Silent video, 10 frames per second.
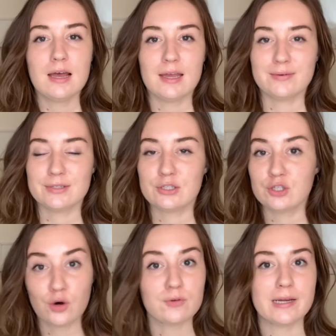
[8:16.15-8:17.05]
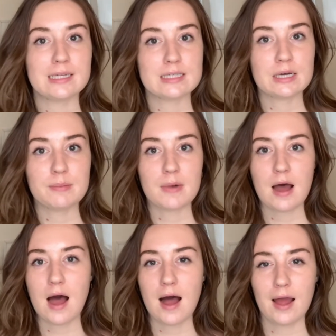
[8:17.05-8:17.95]
It was so random.
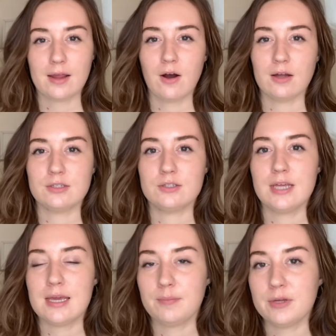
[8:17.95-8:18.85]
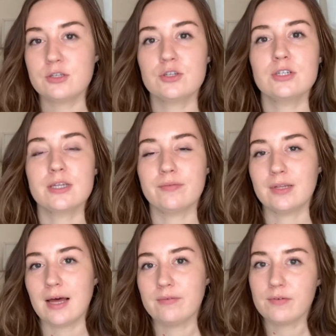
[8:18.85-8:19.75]
I got to take pictures of a
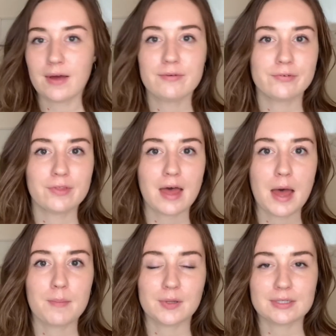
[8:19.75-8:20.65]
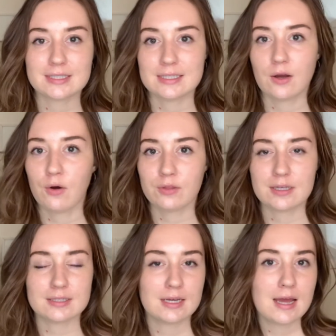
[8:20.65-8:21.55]
live event for them and see all
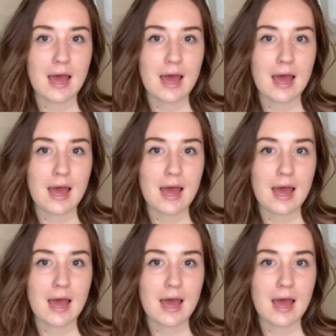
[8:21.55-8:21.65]
these